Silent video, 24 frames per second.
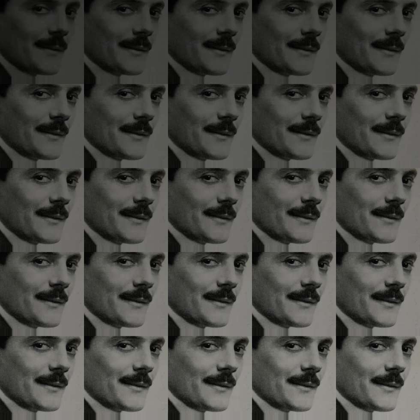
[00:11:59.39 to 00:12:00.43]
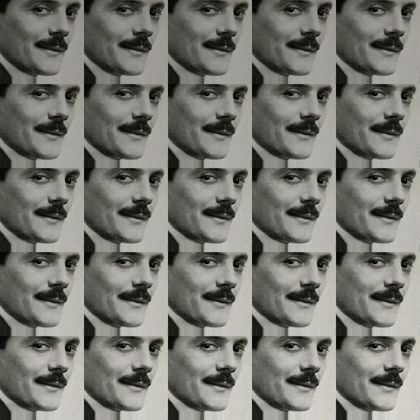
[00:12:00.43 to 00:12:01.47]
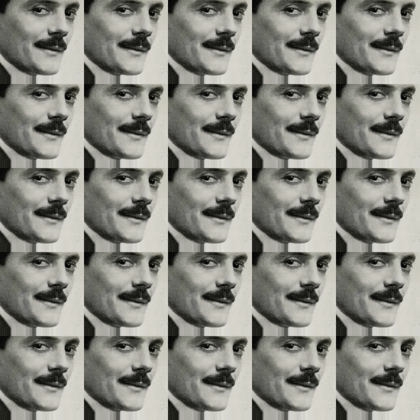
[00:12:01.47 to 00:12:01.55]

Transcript: (no one is talking)